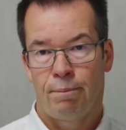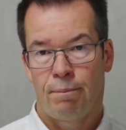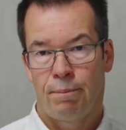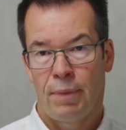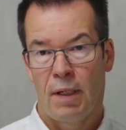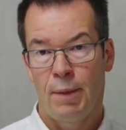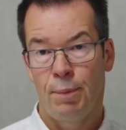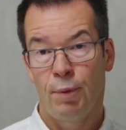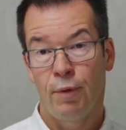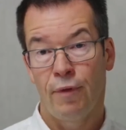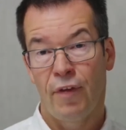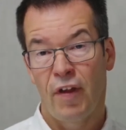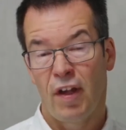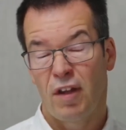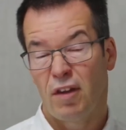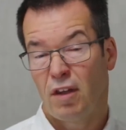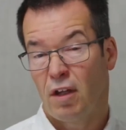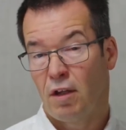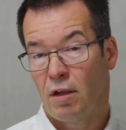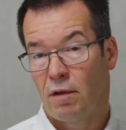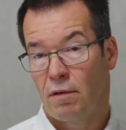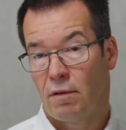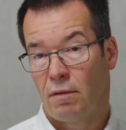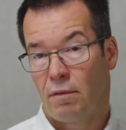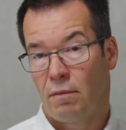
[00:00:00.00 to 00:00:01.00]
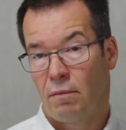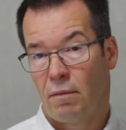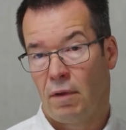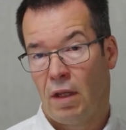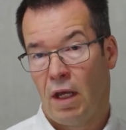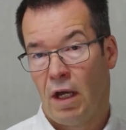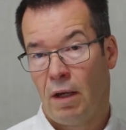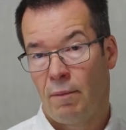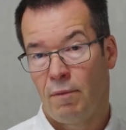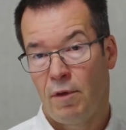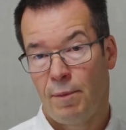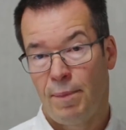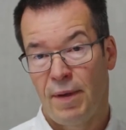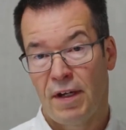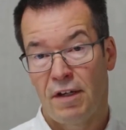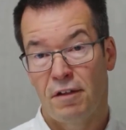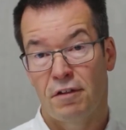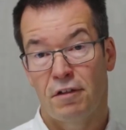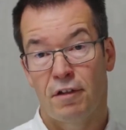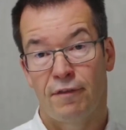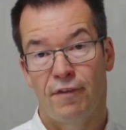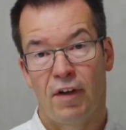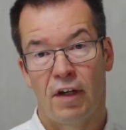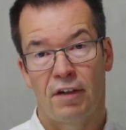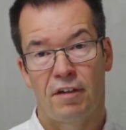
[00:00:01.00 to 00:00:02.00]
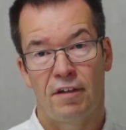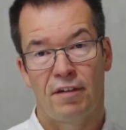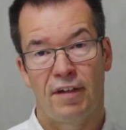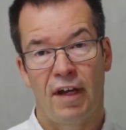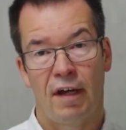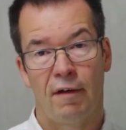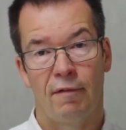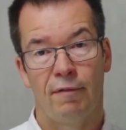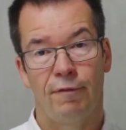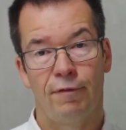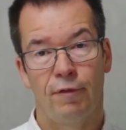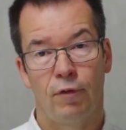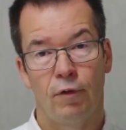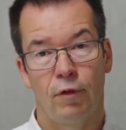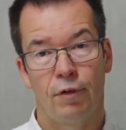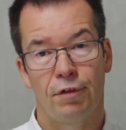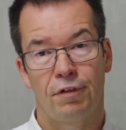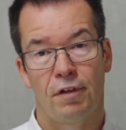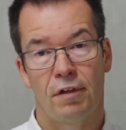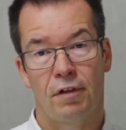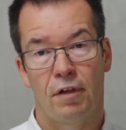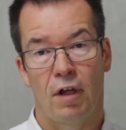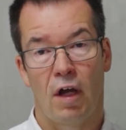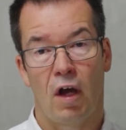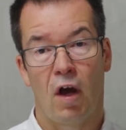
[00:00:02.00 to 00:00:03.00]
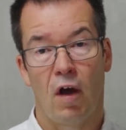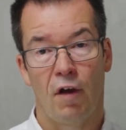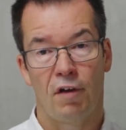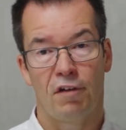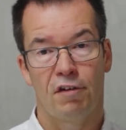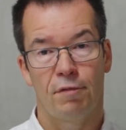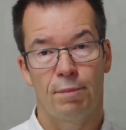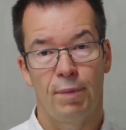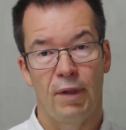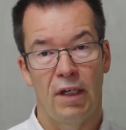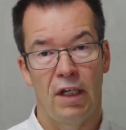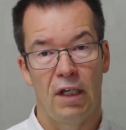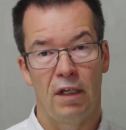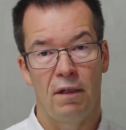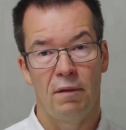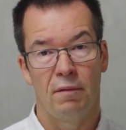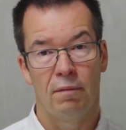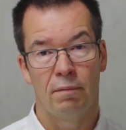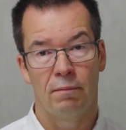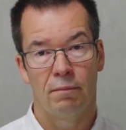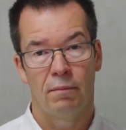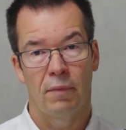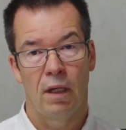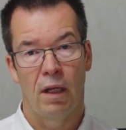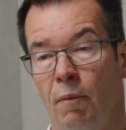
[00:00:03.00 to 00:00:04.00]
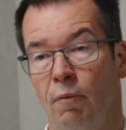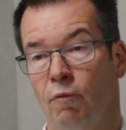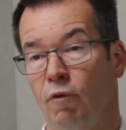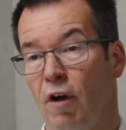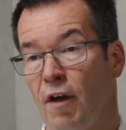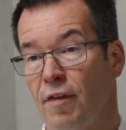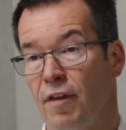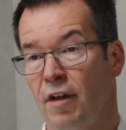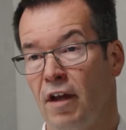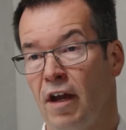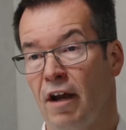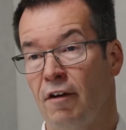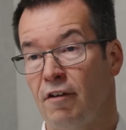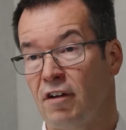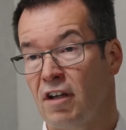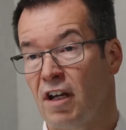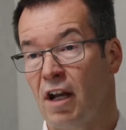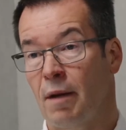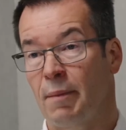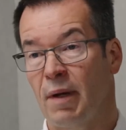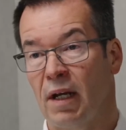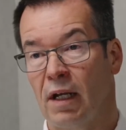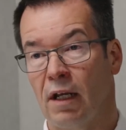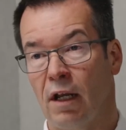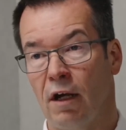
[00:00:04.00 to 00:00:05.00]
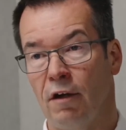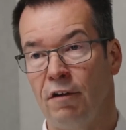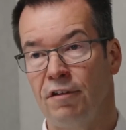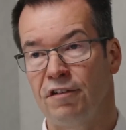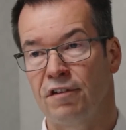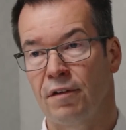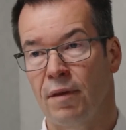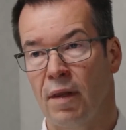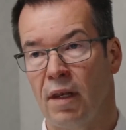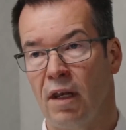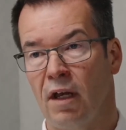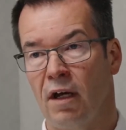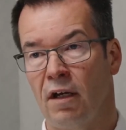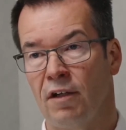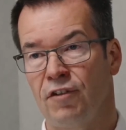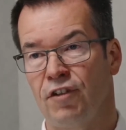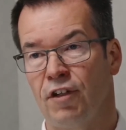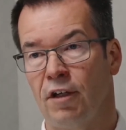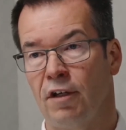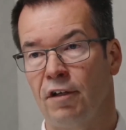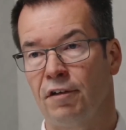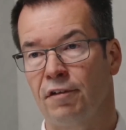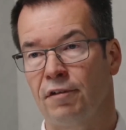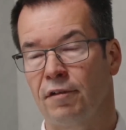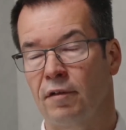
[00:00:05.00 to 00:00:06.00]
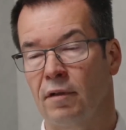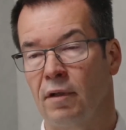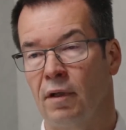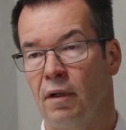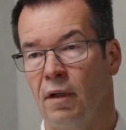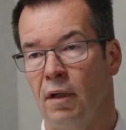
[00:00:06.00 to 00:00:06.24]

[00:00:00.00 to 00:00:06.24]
People think that the biggest effect of downforce is at high speed, where the aerodynamic loads are the largest.